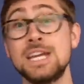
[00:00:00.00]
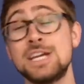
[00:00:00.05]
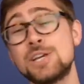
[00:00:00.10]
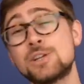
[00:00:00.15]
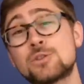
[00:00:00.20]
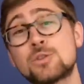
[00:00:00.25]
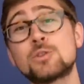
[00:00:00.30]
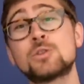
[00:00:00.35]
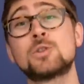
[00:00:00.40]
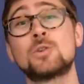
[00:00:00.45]

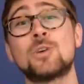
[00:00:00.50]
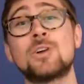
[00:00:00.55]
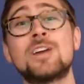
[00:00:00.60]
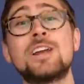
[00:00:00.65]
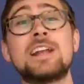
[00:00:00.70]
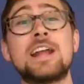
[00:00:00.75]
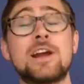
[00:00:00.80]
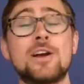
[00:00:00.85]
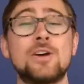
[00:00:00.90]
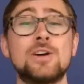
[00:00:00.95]
Introsort
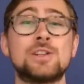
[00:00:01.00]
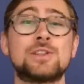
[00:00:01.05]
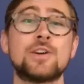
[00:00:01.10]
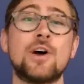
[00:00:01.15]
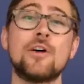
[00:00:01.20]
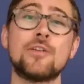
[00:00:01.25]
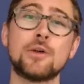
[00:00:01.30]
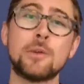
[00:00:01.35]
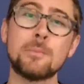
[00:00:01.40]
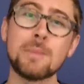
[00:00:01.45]
inherits
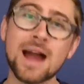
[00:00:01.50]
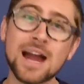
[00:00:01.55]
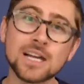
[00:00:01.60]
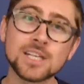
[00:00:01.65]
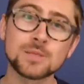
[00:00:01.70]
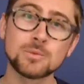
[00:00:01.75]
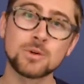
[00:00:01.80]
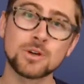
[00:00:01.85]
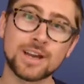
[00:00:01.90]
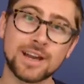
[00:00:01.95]
other
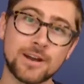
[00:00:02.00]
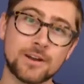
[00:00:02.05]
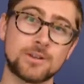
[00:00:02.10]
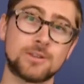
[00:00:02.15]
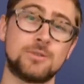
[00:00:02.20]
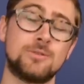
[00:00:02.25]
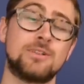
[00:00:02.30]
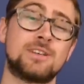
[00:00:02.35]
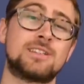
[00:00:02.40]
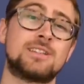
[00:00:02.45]
maximal
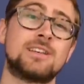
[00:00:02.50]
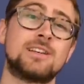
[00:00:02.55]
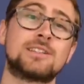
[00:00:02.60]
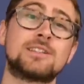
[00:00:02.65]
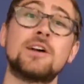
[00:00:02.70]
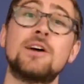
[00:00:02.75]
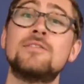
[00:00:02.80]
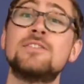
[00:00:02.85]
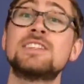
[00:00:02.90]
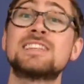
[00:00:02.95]

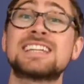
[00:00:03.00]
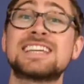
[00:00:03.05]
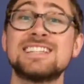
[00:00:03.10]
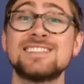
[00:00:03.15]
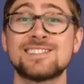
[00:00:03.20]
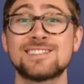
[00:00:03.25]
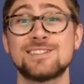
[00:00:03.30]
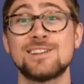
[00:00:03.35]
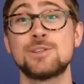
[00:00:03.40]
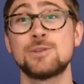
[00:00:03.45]
characteristics of its
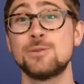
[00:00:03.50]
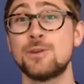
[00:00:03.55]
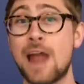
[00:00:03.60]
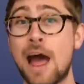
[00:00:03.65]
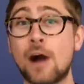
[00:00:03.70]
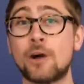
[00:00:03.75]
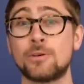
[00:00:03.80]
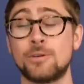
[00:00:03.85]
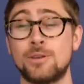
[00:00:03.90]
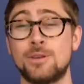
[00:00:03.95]
constituent
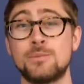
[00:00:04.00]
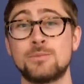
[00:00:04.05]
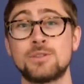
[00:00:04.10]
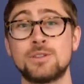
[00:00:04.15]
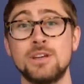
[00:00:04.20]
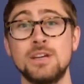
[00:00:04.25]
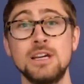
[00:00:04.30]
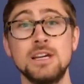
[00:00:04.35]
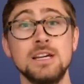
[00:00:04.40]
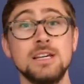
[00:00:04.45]
algorithms.
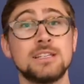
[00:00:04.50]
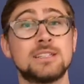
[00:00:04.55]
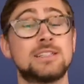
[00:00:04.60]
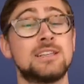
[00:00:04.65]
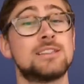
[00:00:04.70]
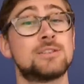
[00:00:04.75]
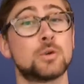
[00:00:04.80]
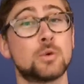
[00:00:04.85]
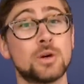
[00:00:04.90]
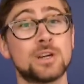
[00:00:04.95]

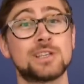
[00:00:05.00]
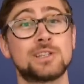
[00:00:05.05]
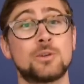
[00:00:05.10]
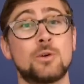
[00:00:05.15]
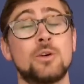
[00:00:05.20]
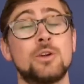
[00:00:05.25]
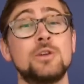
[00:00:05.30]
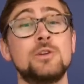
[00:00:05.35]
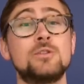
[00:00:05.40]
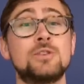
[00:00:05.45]
Since
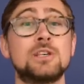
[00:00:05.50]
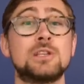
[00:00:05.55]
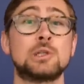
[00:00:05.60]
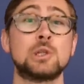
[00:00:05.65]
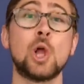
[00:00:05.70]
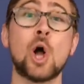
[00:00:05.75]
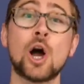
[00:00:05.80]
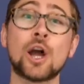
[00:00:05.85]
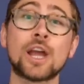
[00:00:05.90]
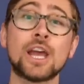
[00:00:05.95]
quicksort uses
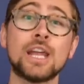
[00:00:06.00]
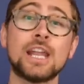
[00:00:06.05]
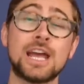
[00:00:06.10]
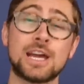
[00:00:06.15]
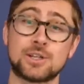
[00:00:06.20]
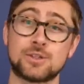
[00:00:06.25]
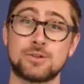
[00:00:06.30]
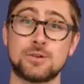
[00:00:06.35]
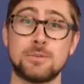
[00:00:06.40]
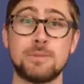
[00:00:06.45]
log n
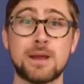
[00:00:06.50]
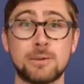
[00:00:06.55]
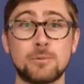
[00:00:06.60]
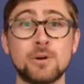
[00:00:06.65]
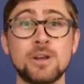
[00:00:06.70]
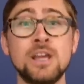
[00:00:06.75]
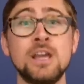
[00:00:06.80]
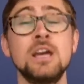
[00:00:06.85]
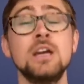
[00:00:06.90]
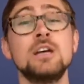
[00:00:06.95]
extra
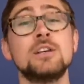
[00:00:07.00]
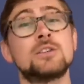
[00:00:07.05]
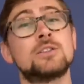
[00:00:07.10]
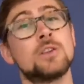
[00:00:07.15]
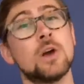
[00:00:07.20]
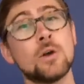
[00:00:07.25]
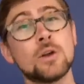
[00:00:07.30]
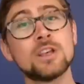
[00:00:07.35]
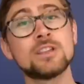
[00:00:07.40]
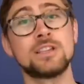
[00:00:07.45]
memory,
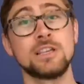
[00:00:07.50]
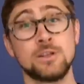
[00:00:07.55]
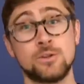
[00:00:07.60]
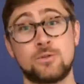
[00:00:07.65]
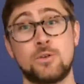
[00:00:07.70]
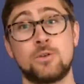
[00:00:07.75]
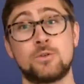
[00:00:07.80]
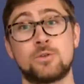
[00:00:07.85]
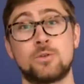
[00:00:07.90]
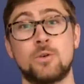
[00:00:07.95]
so does
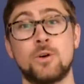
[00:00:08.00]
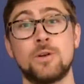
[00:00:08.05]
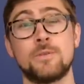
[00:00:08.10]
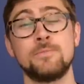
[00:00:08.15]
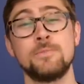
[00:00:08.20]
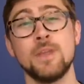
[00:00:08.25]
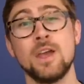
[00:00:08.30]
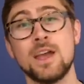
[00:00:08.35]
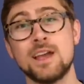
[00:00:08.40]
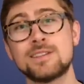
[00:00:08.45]
Introsort,
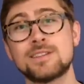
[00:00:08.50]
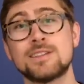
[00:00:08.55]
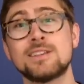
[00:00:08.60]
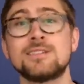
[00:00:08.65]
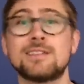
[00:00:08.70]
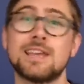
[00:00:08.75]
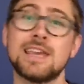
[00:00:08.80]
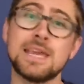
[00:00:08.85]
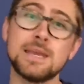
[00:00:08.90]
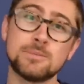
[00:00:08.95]
and
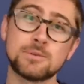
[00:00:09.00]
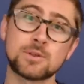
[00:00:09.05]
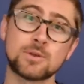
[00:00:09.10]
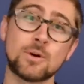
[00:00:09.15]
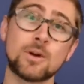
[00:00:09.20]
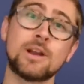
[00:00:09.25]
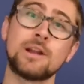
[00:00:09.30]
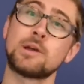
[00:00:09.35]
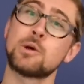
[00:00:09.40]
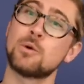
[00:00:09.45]
since heap
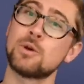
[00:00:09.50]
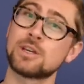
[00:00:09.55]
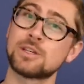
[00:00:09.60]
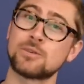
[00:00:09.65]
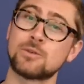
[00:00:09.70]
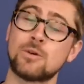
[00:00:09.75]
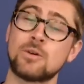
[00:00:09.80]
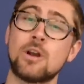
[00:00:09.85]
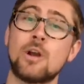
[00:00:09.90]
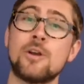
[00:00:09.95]
sort and
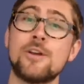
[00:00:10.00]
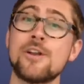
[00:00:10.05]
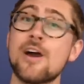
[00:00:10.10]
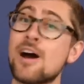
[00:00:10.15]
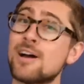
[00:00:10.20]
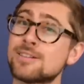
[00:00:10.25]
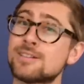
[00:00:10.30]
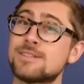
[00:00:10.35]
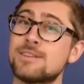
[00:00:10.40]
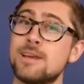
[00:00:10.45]
quicksort are
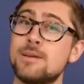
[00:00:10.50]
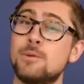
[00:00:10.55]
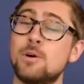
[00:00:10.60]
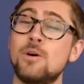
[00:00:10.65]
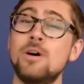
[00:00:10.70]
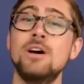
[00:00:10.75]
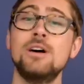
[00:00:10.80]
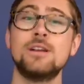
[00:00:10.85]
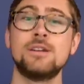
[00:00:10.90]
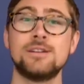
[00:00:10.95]
not
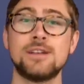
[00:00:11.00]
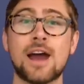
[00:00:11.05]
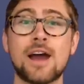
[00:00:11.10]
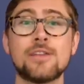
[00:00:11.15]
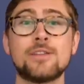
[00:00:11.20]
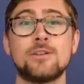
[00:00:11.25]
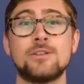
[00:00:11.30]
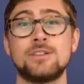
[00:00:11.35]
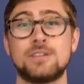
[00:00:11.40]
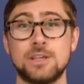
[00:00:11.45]
stable,
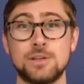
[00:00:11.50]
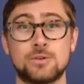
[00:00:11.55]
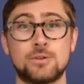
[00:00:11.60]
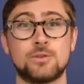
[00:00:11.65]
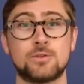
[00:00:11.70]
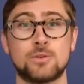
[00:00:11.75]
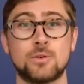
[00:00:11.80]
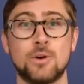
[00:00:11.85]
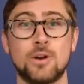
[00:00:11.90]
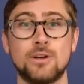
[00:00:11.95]
neither is
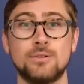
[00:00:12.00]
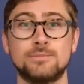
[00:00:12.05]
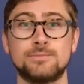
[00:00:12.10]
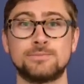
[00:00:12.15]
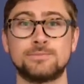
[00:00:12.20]
Introsort.